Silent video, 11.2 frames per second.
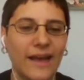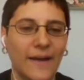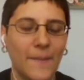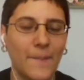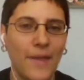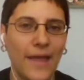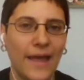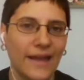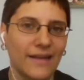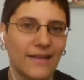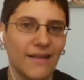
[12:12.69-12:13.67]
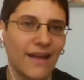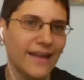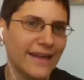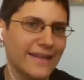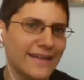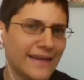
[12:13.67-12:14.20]
Um, and I
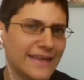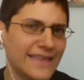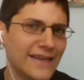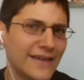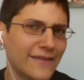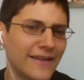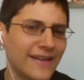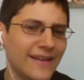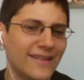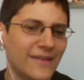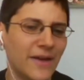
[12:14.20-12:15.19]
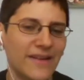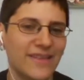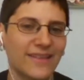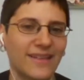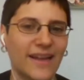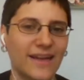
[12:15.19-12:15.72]
liked the idea of it. Like somehow I
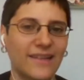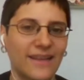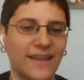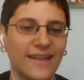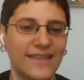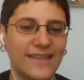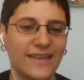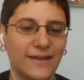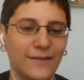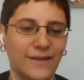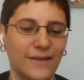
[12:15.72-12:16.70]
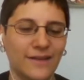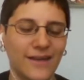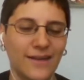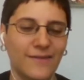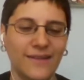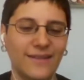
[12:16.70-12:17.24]
just liked the idea. It
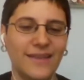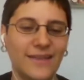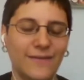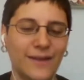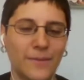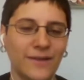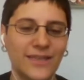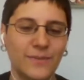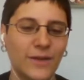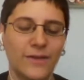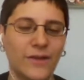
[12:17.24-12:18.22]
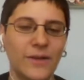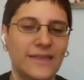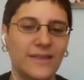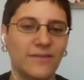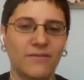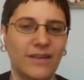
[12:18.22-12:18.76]
kind of instinctively appealed to me, even though he
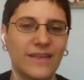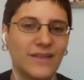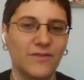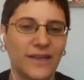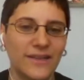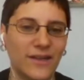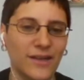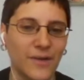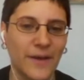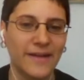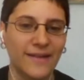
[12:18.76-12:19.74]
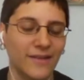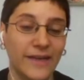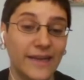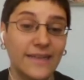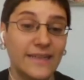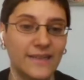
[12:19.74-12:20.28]
didn't he didn't really talk about it. So
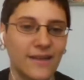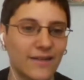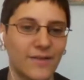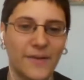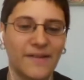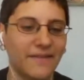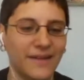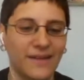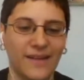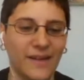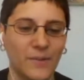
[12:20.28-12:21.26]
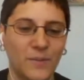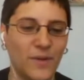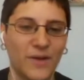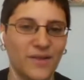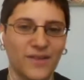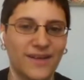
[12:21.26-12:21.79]
like I didn't know about you know like
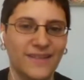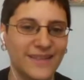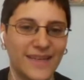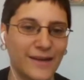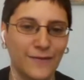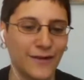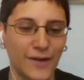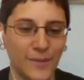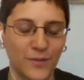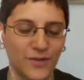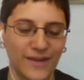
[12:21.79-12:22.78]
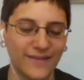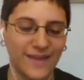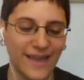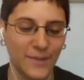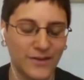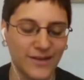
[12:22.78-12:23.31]
what goes on in dairy farms or like
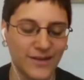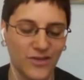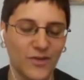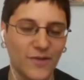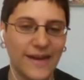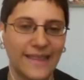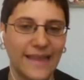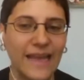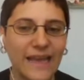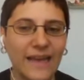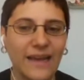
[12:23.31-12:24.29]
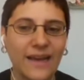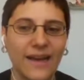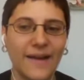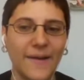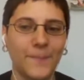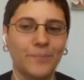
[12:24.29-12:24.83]
the egg production or anything.
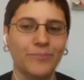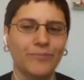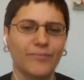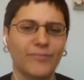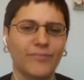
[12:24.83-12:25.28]
Um, yeah.